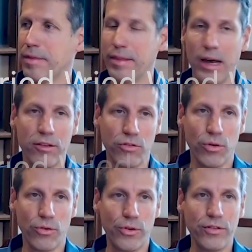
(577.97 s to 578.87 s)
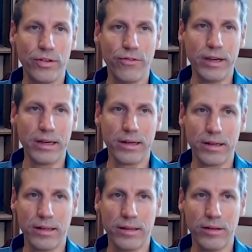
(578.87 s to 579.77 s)
And so receiving
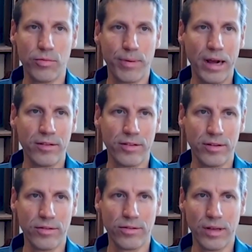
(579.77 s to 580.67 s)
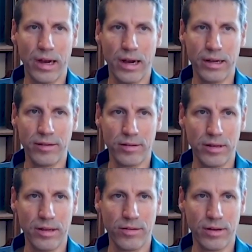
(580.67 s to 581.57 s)
these prizes
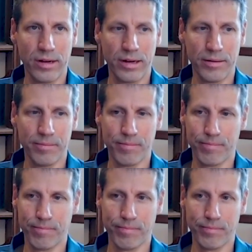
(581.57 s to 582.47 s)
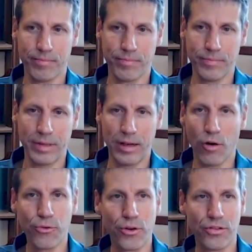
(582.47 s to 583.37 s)
is of
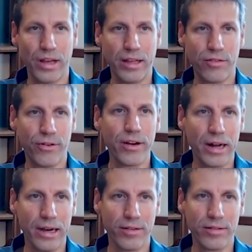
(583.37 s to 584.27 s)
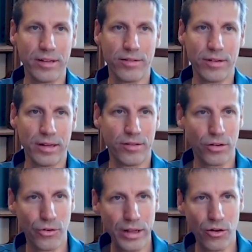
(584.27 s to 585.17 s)
course, it's very nice. It's a
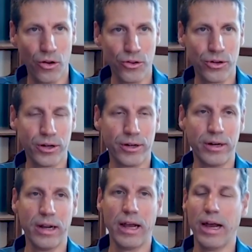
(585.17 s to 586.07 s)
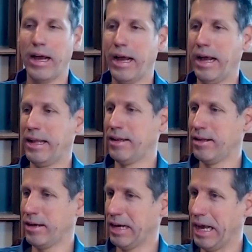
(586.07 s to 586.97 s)
great honor, and
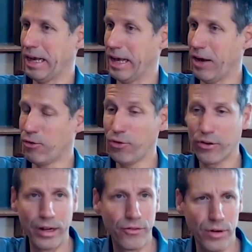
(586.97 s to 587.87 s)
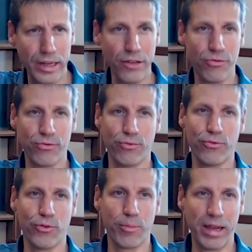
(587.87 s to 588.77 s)
also a great relief
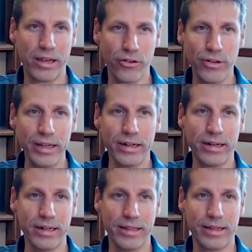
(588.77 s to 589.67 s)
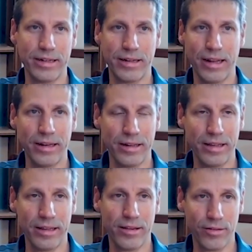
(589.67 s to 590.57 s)
for my career that
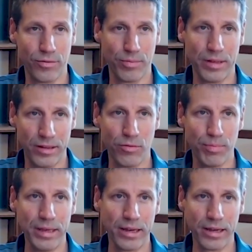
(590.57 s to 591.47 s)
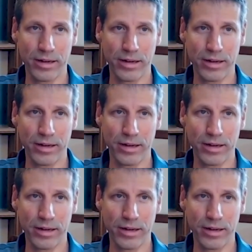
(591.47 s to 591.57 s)
it is being